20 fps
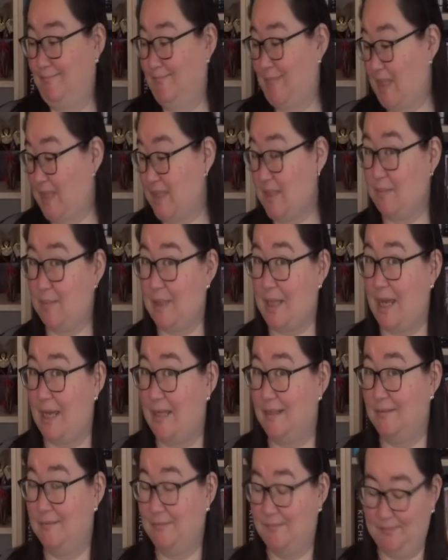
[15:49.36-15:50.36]
That's the plan.
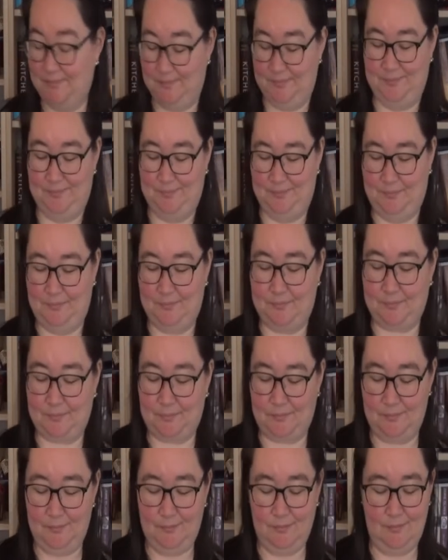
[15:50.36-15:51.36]

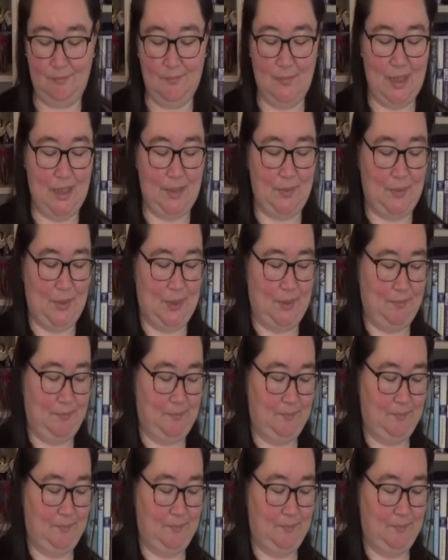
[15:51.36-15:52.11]
Anyway.